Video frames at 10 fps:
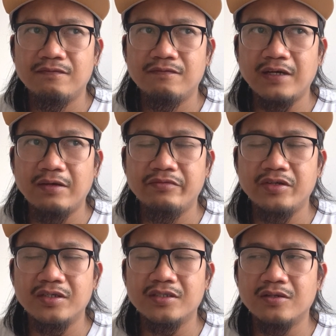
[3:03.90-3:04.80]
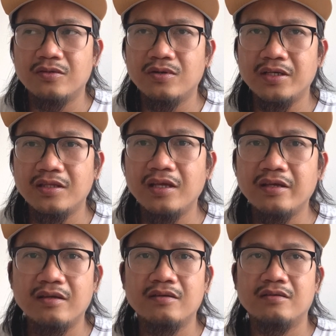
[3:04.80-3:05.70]
5 years ago, I think.
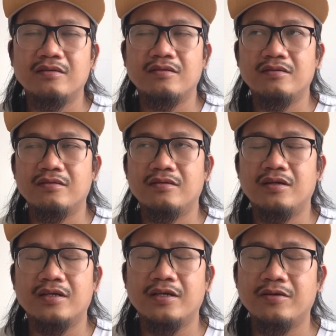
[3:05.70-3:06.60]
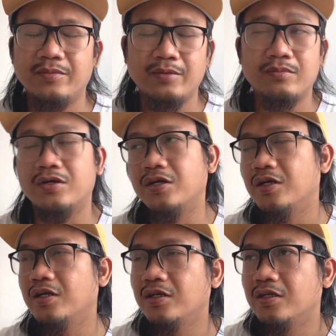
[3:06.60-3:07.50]
I can't remember.
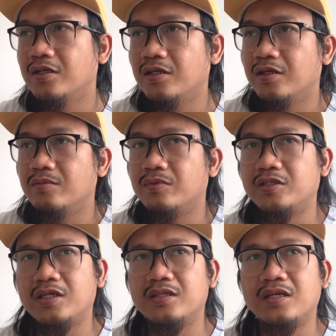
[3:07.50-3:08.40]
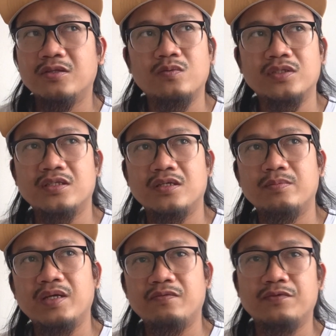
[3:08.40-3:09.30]
But yeah, that was
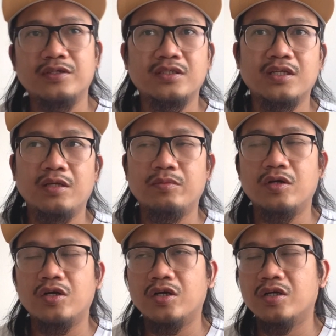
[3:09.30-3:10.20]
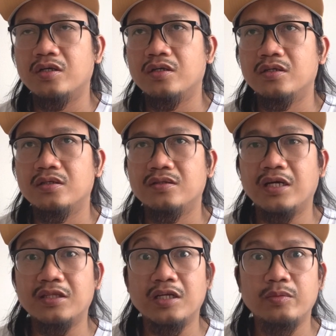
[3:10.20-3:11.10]
my first trimmer.
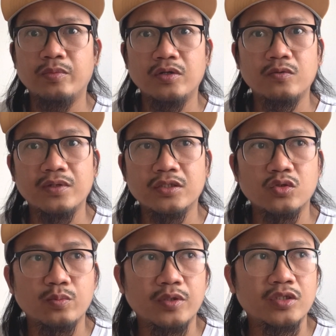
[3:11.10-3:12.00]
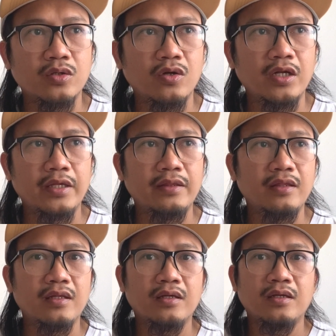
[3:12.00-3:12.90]
That trimmer was super solid.
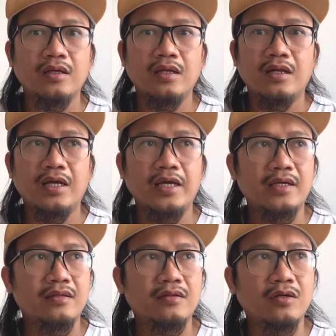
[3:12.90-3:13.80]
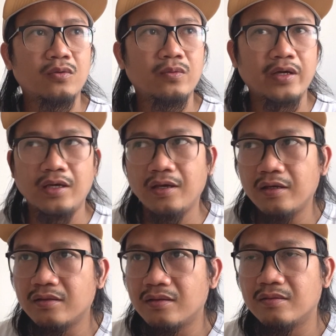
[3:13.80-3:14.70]
Like the
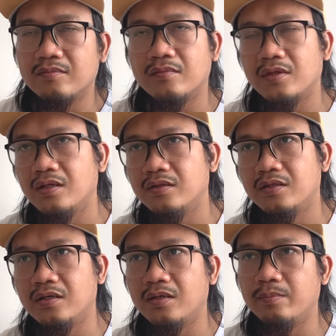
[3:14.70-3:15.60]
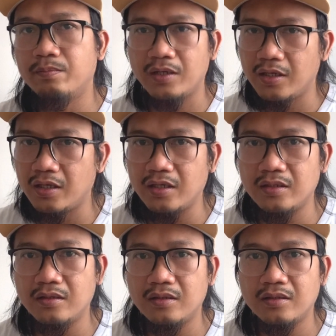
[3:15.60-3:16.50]
weight, the blade,
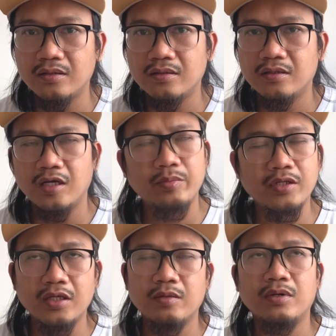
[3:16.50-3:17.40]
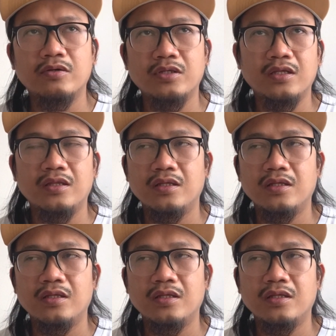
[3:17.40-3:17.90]
everything about it.